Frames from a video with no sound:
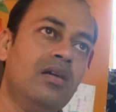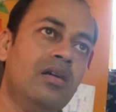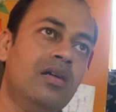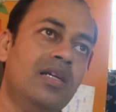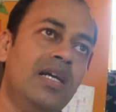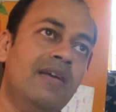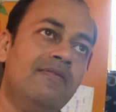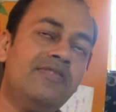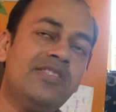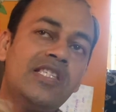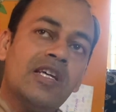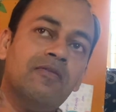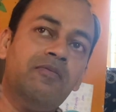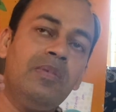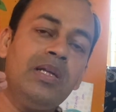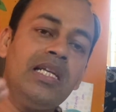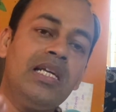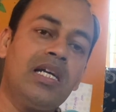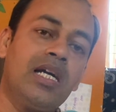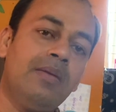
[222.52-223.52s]
if
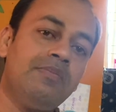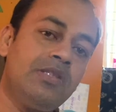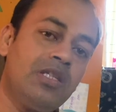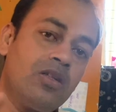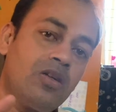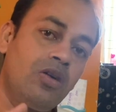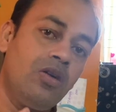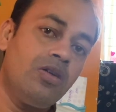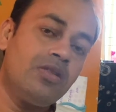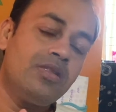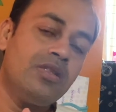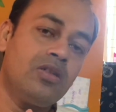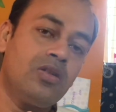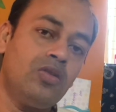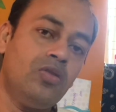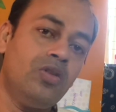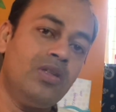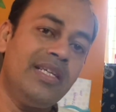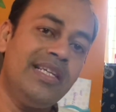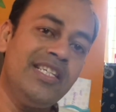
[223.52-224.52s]
somebody comes across the
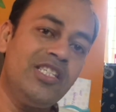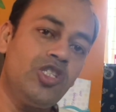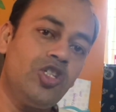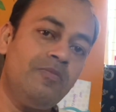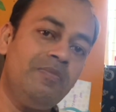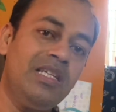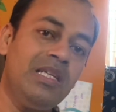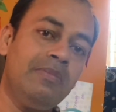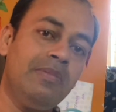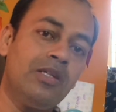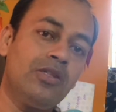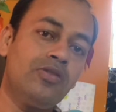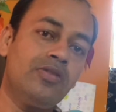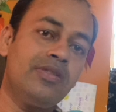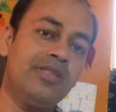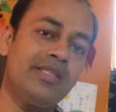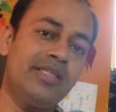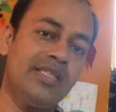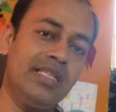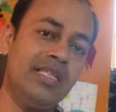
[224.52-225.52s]
code, he should be able to
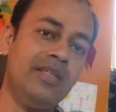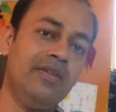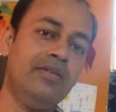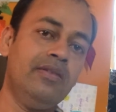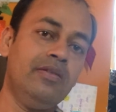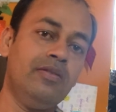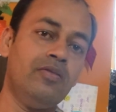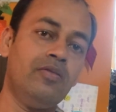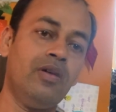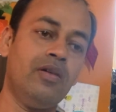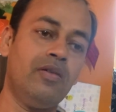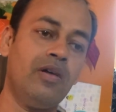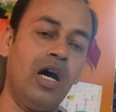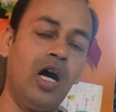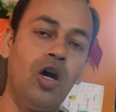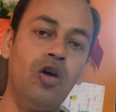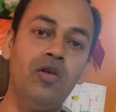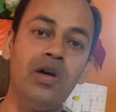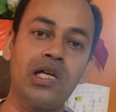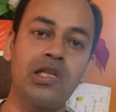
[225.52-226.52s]
see
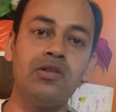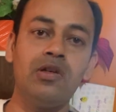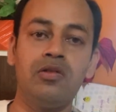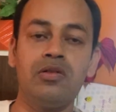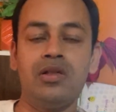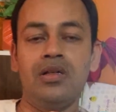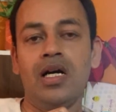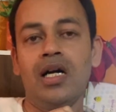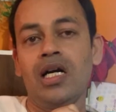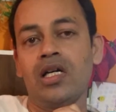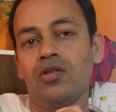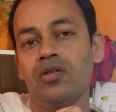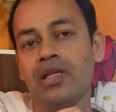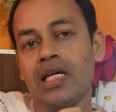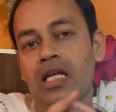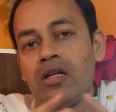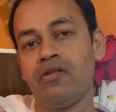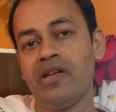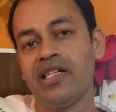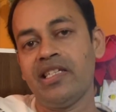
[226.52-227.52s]
how are you
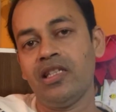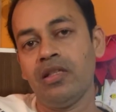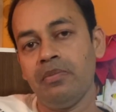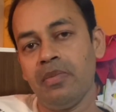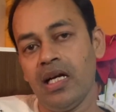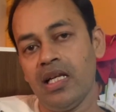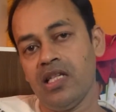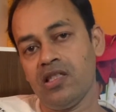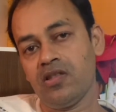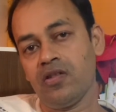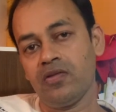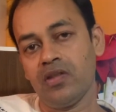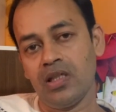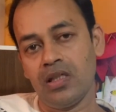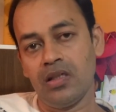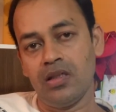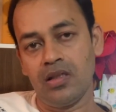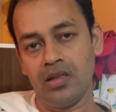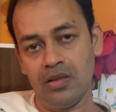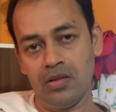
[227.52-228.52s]
calculating the mileage of the
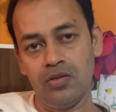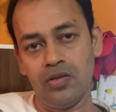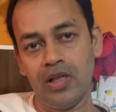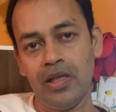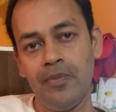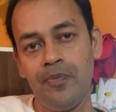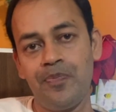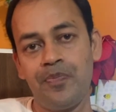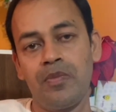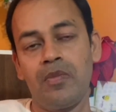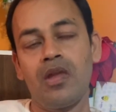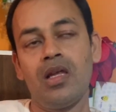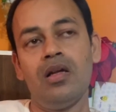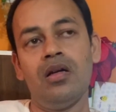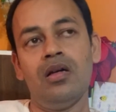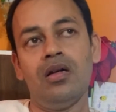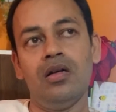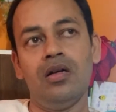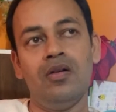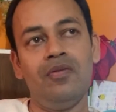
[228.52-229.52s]
car. Okay,
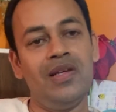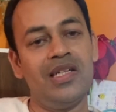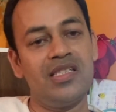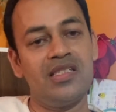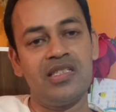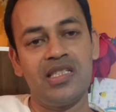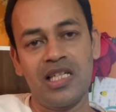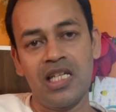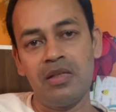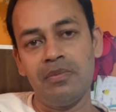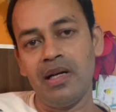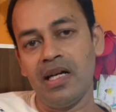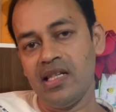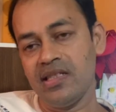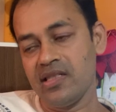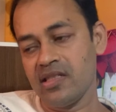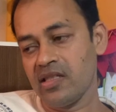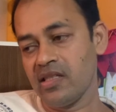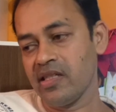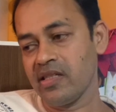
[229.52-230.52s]
we are just taking mileage
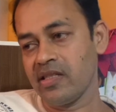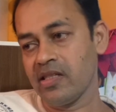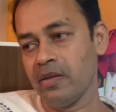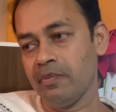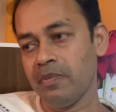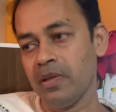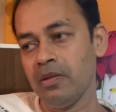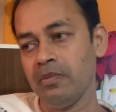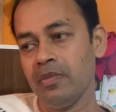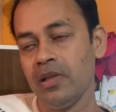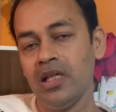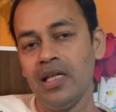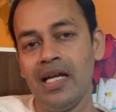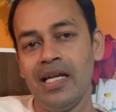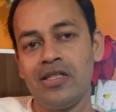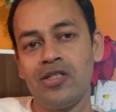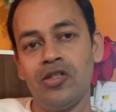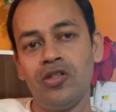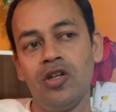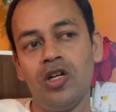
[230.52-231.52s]
as an example.
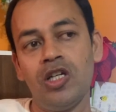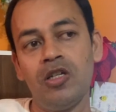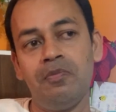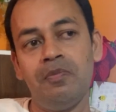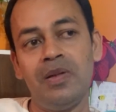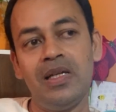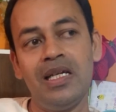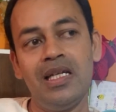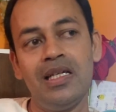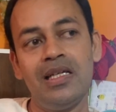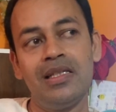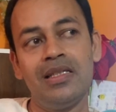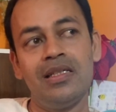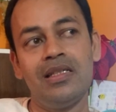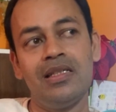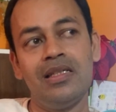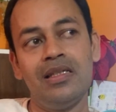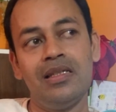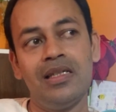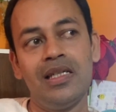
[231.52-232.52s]
It should not be
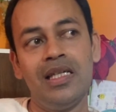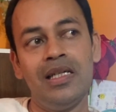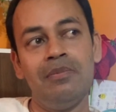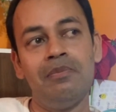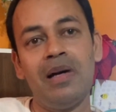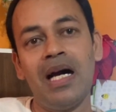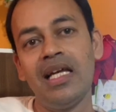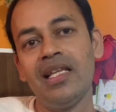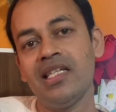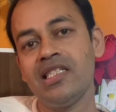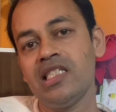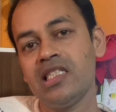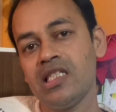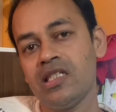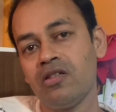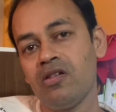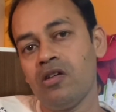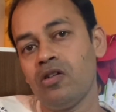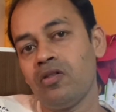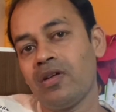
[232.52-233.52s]
key mileage is
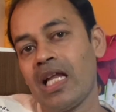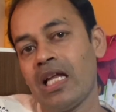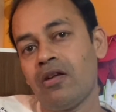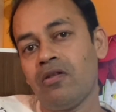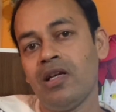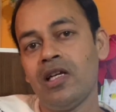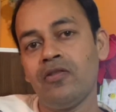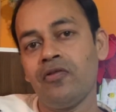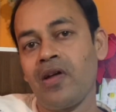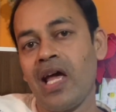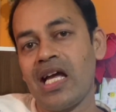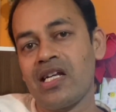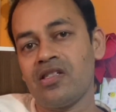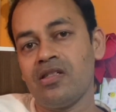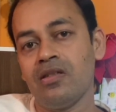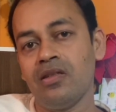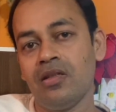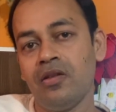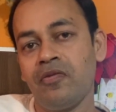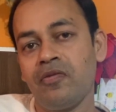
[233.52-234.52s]
equal to calculate
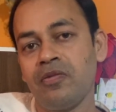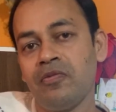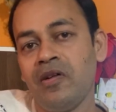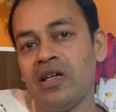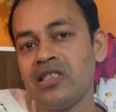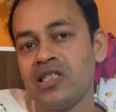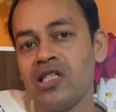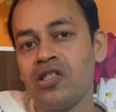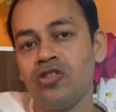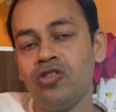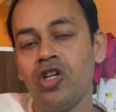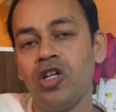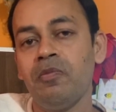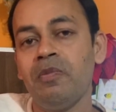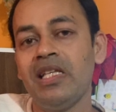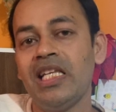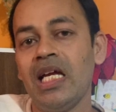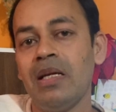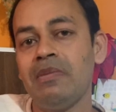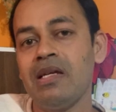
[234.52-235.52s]
fraction. The function should not
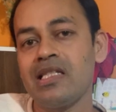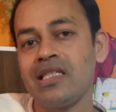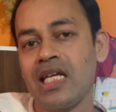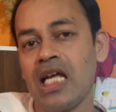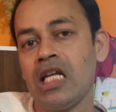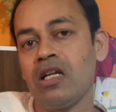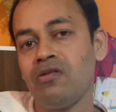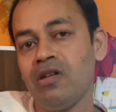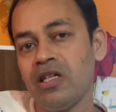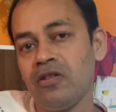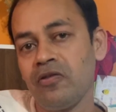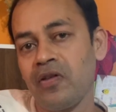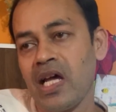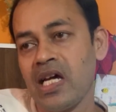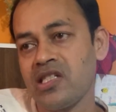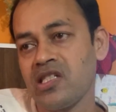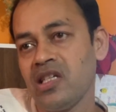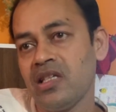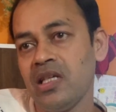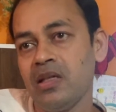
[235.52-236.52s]
be named as calculate
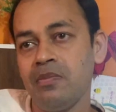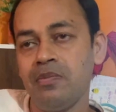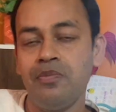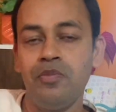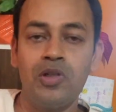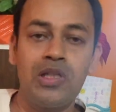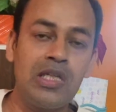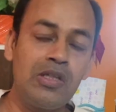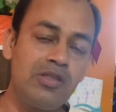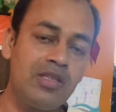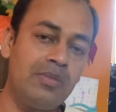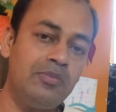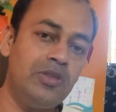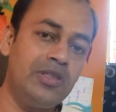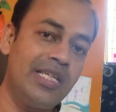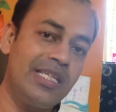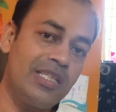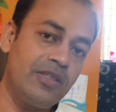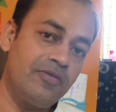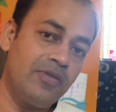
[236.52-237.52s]
fraction and put into some
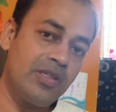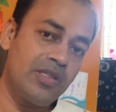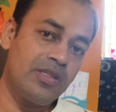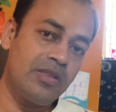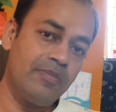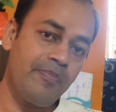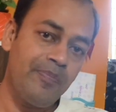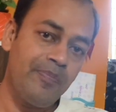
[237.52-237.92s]
utility function.